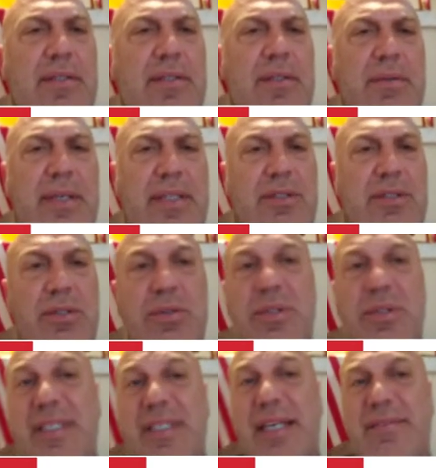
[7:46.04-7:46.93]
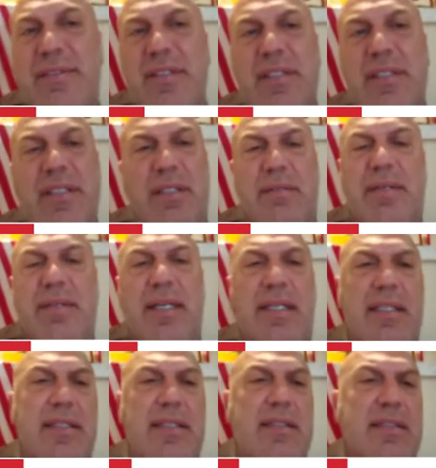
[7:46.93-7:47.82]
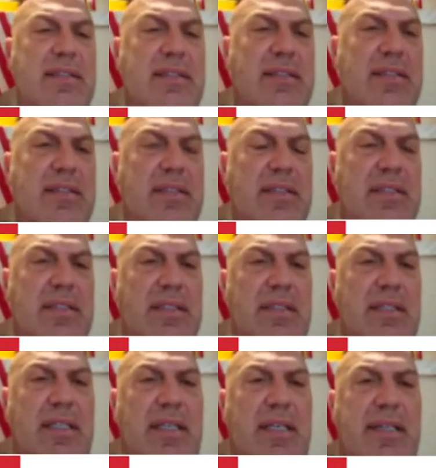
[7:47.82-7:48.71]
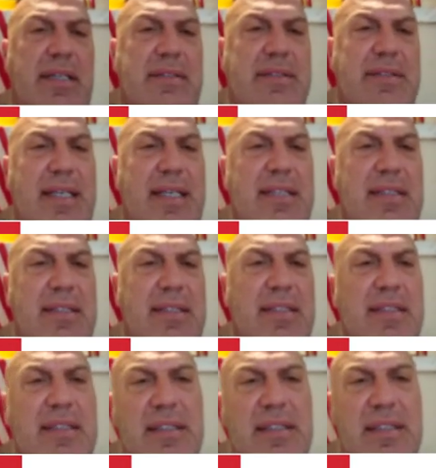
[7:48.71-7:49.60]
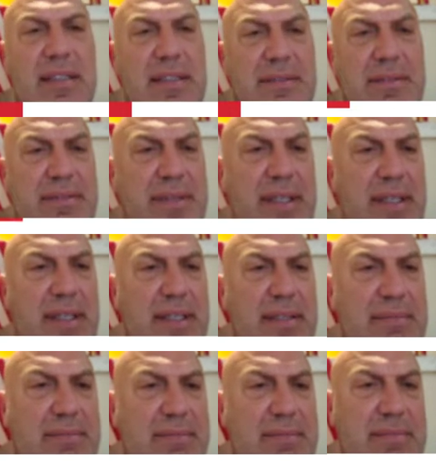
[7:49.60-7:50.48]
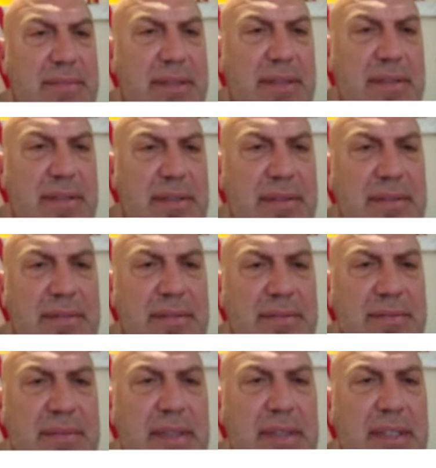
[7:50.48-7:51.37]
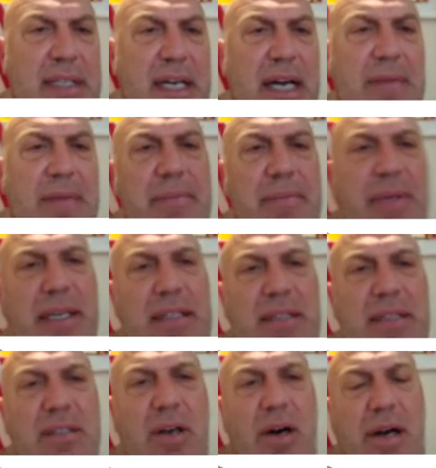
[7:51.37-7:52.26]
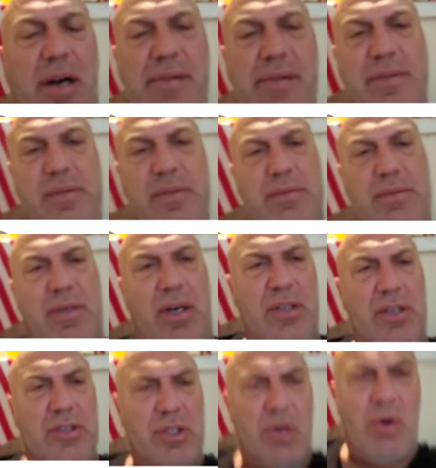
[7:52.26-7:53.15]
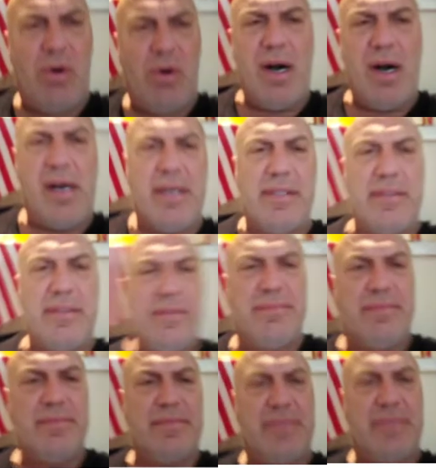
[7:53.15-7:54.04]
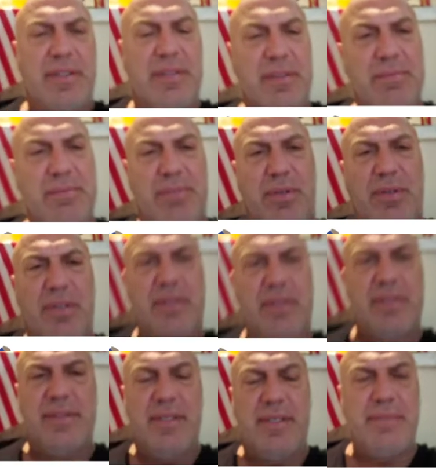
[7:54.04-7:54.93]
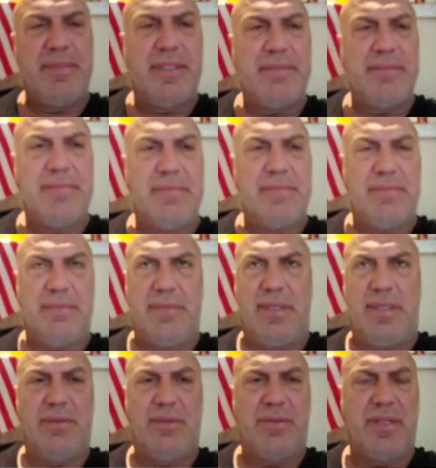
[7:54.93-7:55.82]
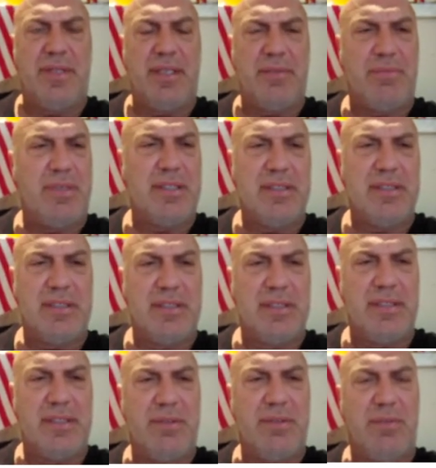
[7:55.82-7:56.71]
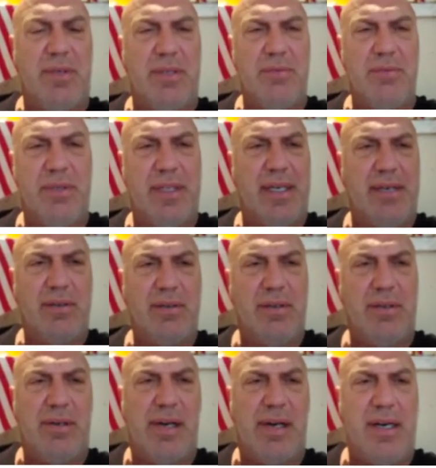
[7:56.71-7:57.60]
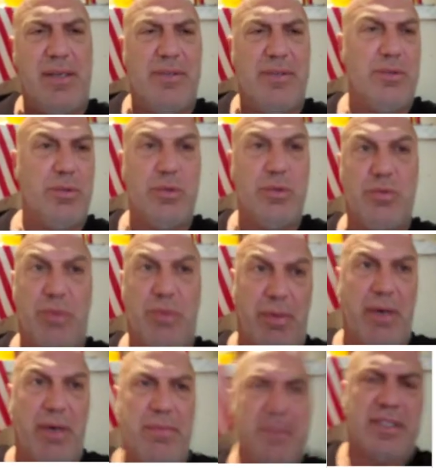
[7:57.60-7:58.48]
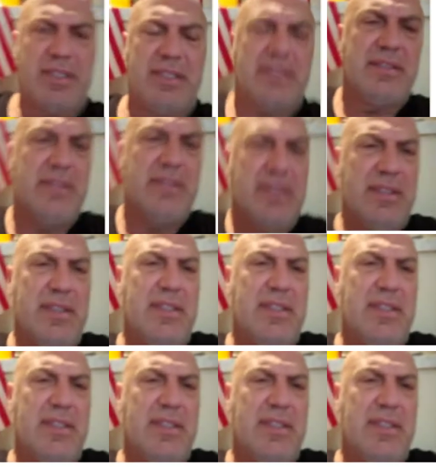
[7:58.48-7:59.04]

So we're at 270 already. Uh, technically, if I, I mean, because uh, also Ohio, very important. I mean, I don't think a president ever won without Ohio who's Republican.